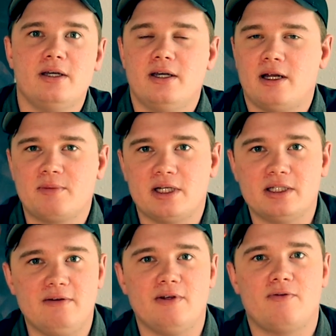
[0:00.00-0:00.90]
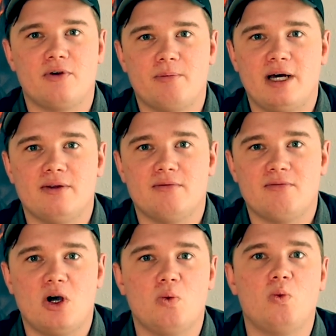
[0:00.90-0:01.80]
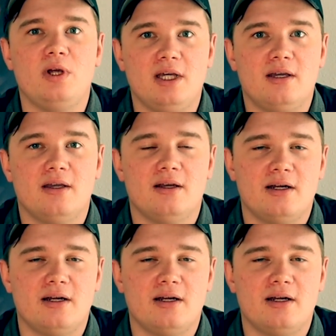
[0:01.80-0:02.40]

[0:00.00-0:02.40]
and I'm going to leave it for about a week.